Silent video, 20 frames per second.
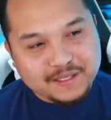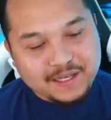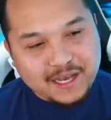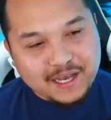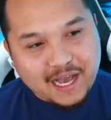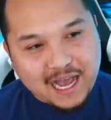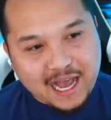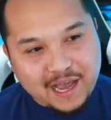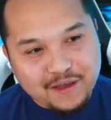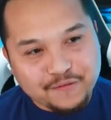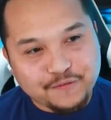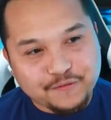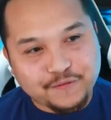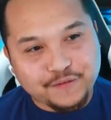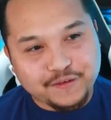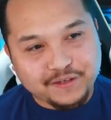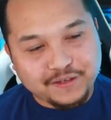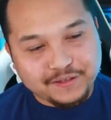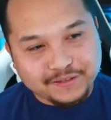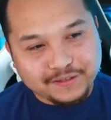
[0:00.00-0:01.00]
I feel
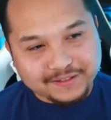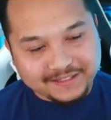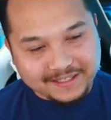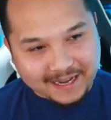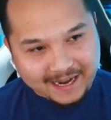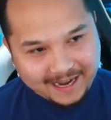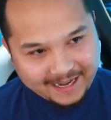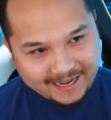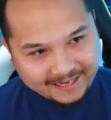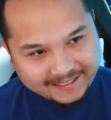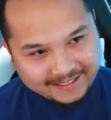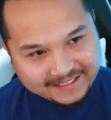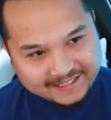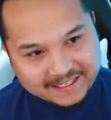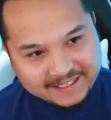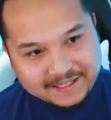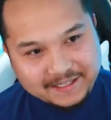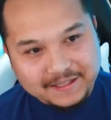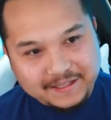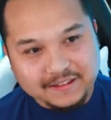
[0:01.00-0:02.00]
like
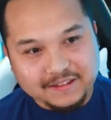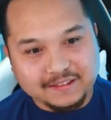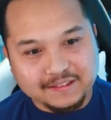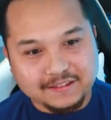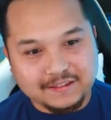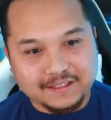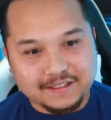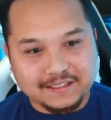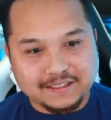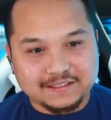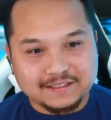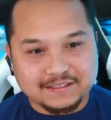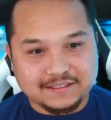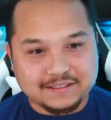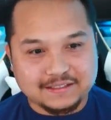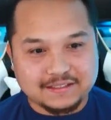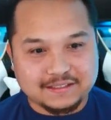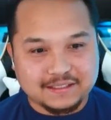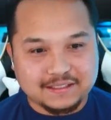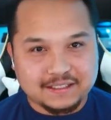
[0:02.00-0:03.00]
this
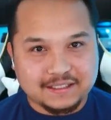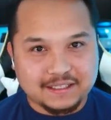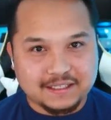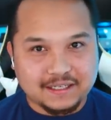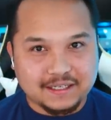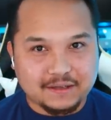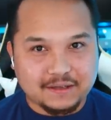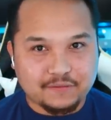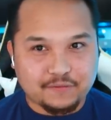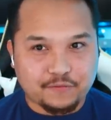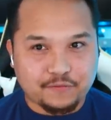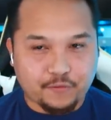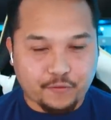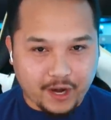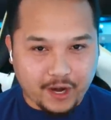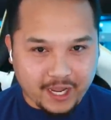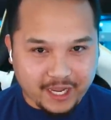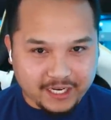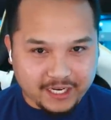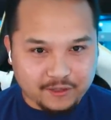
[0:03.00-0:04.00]

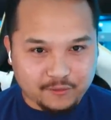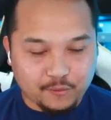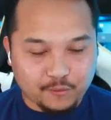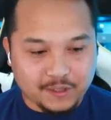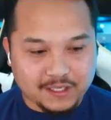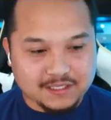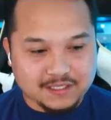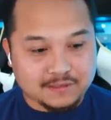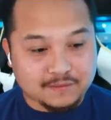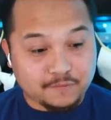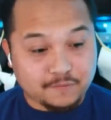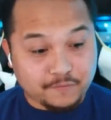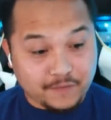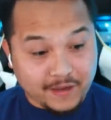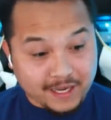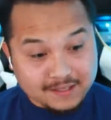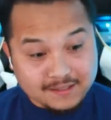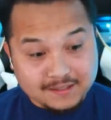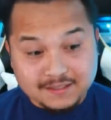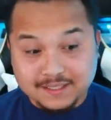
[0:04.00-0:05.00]
friend was
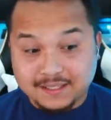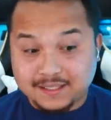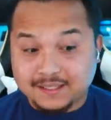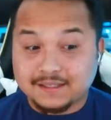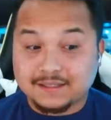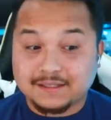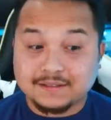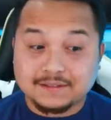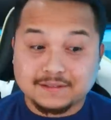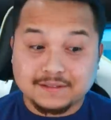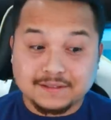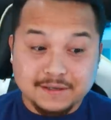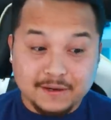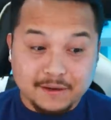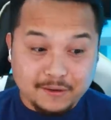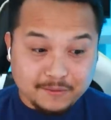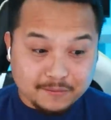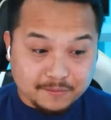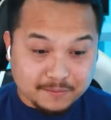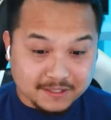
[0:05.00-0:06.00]
venting to the O
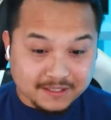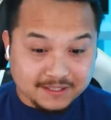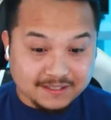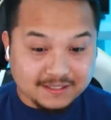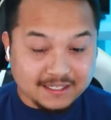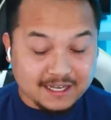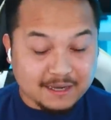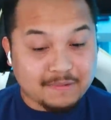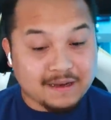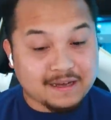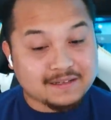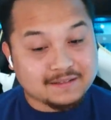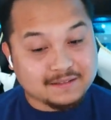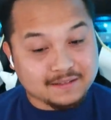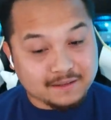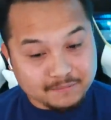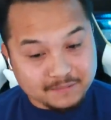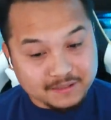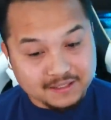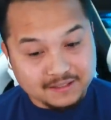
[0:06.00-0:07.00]
P about
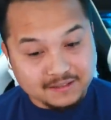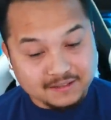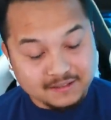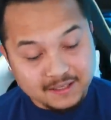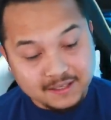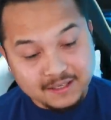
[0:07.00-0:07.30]
something.